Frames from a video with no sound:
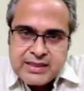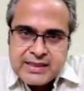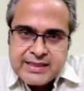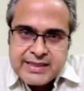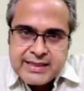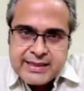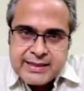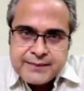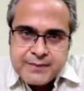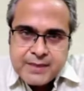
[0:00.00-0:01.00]
in the
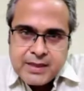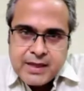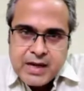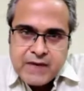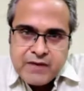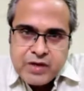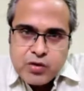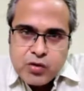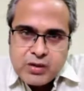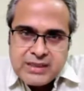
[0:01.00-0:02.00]
center, and when you
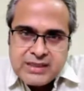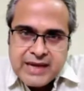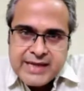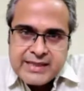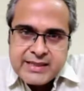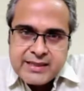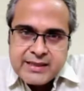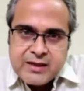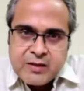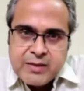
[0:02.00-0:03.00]
go on the sides,
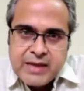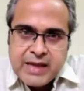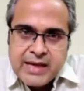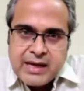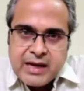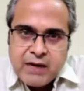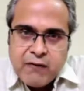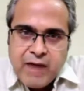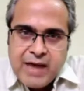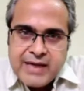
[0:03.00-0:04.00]
there will be like
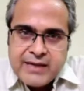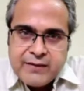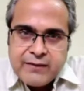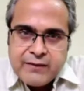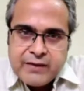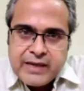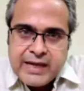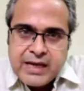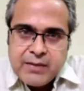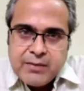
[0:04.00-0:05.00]
a valley with a
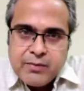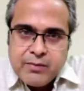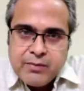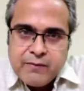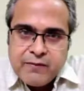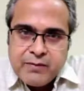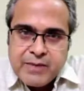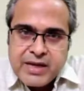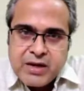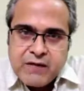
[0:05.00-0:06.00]
hill, with
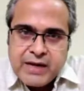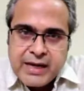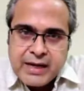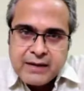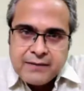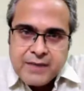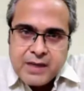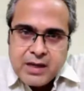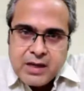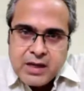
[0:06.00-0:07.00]
beginning of a hill.
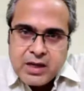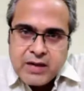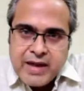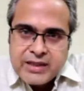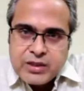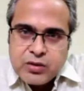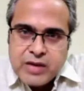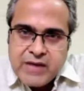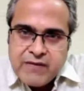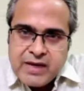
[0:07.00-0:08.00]
Now as you go
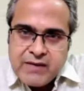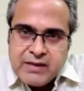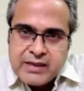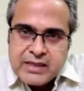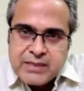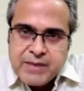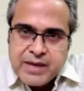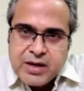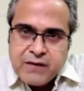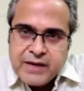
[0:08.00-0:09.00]
on every level, there is a
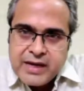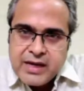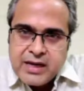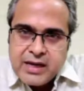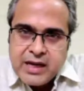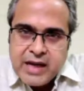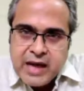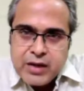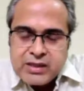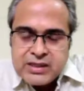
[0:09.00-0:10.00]
beginning of a hill.
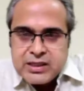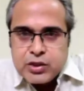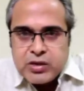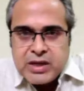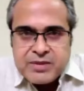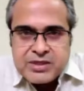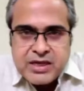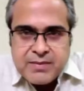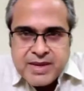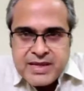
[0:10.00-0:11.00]
I know this is a
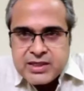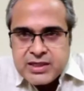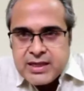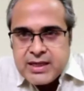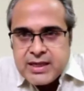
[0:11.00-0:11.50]
2-dimensional image,